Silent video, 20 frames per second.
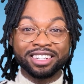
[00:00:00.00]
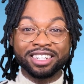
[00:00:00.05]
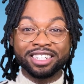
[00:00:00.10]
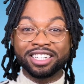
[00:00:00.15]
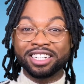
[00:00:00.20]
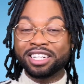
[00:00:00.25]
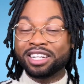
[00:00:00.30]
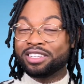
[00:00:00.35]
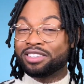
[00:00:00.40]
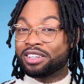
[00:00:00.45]

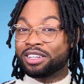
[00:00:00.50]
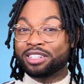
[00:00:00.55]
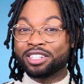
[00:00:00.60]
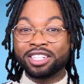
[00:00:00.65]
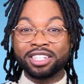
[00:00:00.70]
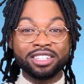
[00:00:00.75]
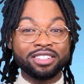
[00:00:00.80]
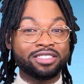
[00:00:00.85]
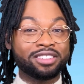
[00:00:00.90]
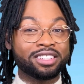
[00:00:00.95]

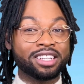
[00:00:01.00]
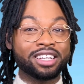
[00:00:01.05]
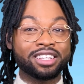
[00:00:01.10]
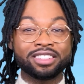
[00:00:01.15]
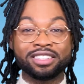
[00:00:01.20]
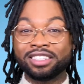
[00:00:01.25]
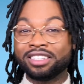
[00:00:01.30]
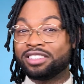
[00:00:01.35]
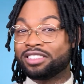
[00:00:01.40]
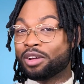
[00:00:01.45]
She's
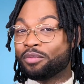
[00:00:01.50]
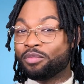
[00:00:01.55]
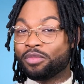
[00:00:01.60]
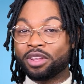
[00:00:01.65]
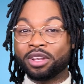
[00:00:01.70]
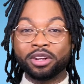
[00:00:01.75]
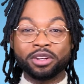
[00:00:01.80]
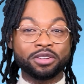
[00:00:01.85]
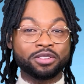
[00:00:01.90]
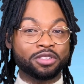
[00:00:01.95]
60
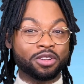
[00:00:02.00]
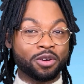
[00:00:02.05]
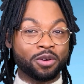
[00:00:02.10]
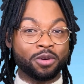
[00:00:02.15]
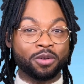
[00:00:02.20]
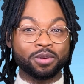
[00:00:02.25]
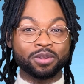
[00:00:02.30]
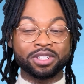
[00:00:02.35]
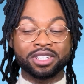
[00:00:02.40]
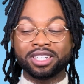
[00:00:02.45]
something years
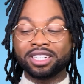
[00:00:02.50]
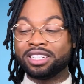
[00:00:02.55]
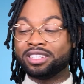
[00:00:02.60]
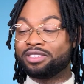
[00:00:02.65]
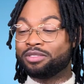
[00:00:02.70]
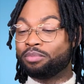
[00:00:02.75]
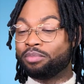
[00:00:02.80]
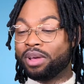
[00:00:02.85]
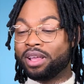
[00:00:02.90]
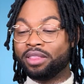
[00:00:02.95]
old.
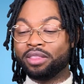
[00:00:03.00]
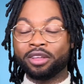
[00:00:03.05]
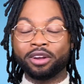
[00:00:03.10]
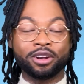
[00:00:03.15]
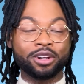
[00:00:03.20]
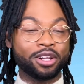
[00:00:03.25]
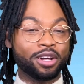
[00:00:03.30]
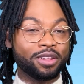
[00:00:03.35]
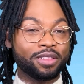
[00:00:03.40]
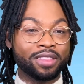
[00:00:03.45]
She's been there,
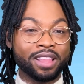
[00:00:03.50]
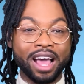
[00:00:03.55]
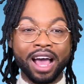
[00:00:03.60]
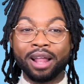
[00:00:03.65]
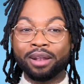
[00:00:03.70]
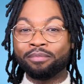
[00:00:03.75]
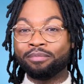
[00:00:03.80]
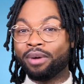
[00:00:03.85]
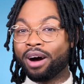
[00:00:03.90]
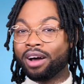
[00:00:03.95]
done
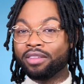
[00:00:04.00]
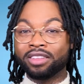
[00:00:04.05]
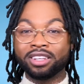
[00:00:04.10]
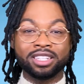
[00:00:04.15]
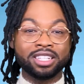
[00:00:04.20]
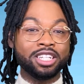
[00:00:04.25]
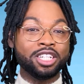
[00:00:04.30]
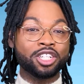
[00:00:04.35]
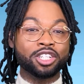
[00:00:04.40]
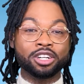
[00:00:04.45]
that, bought the
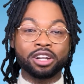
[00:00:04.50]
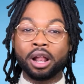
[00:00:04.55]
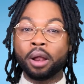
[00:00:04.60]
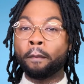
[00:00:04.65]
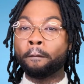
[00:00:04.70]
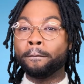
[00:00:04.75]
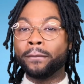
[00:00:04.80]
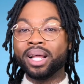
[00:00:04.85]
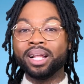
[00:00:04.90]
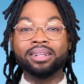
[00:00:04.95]
t-shirt
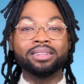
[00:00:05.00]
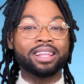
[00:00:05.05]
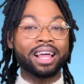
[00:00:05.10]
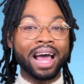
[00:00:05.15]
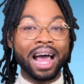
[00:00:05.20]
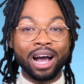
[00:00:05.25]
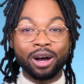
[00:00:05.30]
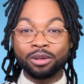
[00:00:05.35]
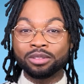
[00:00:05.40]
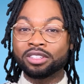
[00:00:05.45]
and built the
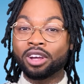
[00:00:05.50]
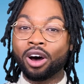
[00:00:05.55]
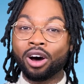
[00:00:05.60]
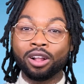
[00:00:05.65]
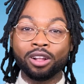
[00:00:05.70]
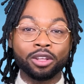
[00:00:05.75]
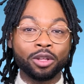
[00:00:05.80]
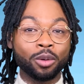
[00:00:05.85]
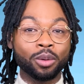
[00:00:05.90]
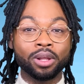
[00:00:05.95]
house,
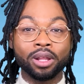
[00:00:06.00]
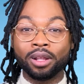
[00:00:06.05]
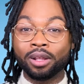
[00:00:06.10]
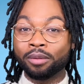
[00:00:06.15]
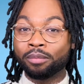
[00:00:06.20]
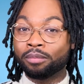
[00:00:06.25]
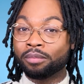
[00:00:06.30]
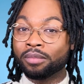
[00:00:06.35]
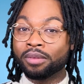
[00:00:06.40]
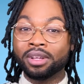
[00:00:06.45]
all you
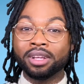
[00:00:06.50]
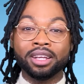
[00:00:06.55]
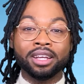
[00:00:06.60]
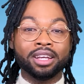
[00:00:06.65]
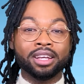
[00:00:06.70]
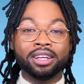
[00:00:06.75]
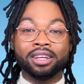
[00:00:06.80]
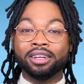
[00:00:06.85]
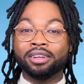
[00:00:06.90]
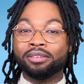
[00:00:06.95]
little
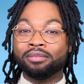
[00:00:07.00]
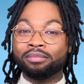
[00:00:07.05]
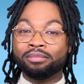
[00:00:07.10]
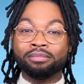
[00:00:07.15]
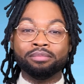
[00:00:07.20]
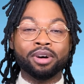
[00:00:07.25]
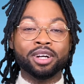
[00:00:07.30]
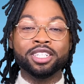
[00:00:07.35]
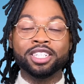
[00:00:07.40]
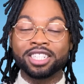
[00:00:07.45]

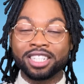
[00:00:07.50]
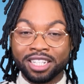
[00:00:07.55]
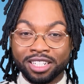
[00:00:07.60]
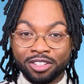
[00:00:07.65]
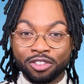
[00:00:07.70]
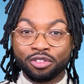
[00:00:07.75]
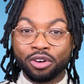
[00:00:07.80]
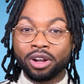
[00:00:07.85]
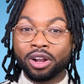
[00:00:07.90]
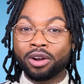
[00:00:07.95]

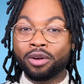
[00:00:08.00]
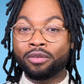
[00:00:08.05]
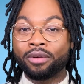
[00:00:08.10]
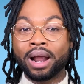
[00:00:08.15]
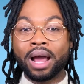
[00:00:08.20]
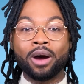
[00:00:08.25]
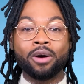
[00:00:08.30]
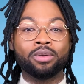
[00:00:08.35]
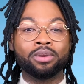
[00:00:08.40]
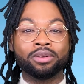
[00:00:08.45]
munchkins running
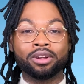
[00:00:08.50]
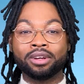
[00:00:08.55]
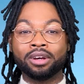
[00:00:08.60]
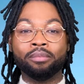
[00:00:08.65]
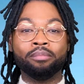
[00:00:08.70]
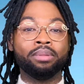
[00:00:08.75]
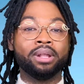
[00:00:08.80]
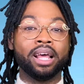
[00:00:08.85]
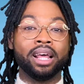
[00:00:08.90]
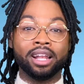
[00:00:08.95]
around
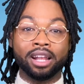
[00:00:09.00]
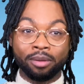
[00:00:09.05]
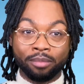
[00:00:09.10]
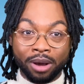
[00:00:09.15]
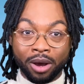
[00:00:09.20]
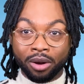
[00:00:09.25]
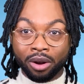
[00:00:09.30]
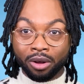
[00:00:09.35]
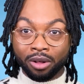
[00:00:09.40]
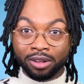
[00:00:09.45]
complaining
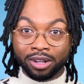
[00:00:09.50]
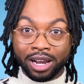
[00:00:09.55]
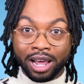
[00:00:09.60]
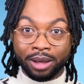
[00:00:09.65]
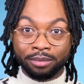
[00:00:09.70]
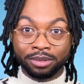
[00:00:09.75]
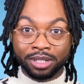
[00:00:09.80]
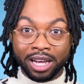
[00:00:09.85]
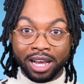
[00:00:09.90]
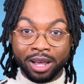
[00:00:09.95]
about all the
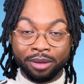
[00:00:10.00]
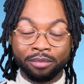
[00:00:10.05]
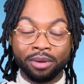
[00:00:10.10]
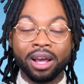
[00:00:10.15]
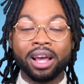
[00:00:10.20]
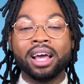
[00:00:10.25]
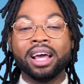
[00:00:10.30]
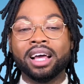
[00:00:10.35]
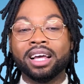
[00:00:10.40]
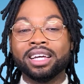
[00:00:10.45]
damn time.
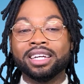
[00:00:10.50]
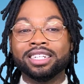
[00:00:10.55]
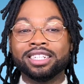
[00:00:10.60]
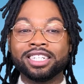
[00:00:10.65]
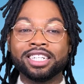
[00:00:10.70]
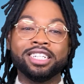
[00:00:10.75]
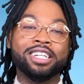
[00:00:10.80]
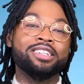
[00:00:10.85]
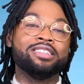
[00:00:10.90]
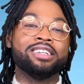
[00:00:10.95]

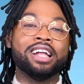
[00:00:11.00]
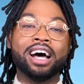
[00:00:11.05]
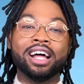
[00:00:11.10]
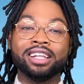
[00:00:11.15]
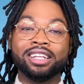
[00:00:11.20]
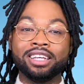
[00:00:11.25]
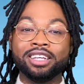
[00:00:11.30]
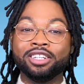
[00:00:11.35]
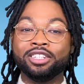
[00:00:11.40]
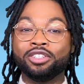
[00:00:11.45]
She does not
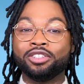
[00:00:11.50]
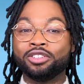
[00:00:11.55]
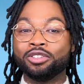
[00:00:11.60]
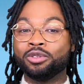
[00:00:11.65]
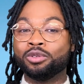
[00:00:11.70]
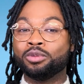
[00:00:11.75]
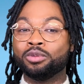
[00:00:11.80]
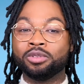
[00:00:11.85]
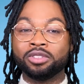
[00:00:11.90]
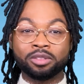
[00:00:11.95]
need
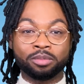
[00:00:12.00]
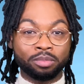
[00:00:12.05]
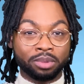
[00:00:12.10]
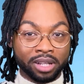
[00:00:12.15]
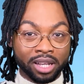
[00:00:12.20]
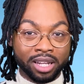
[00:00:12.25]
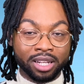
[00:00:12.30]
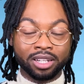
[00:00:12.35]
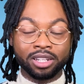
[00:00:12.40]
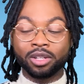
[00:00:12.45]
to
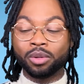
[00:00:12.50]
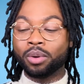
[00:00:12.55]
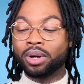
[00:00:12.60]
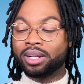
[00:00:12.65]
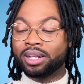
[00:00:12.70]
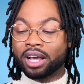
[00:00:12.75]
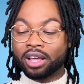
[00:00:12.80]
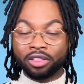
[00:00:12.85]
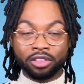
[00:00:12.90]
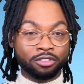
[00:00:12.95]
split, do a
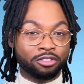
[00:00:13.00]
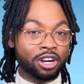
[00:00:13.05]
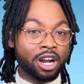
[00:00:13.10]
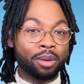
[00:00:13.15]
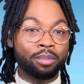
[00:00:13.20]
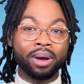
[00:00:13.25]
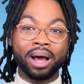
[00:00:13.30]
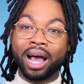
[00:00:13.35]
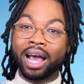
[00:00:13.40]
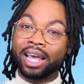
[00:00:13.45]
death
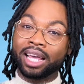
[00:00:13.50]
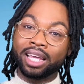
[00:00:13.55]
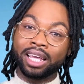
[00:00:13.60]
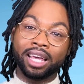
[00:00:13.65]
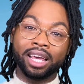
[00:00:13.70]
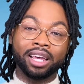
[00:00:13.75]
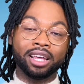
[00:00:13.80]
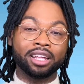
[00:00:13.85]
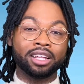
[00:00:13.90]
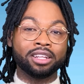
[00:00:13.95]
drop, high
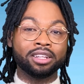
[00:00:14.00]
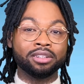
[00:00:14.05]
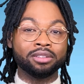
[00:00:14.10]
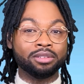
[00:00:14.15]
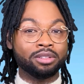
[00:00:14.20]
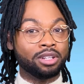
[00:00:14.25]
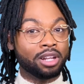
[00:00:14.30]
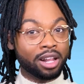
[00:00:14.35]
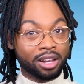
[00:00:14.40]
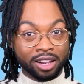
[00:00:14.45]
kick,
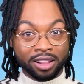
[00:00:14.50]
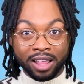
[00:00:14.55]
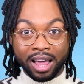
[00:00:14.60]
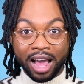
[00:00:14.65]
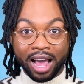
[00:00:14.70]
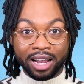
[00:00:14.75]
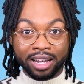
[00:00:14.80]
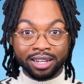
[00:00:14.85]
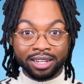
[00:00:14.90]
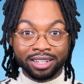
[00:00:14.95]
none of
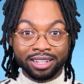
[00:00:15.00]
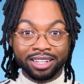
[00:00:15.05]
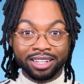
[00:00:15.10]
that.